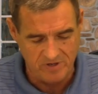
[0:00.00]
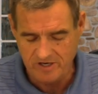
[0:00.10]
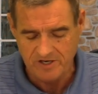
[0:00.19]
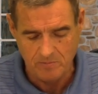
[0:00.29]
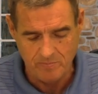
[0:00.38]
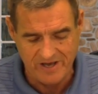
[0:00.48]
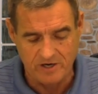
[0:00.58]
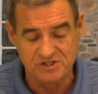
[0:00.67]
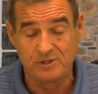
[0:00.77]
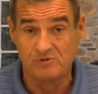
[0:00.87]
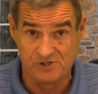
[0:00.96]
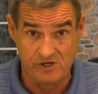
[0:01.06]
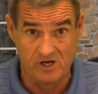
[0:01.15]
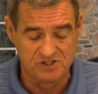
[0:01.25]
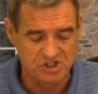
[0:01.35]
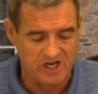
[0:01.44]
but it doesn't matter. She was a
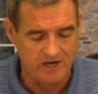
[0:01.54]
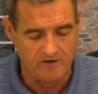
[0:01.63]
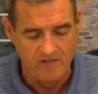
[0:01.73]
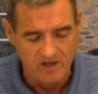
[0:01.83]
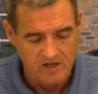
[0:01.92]
young child.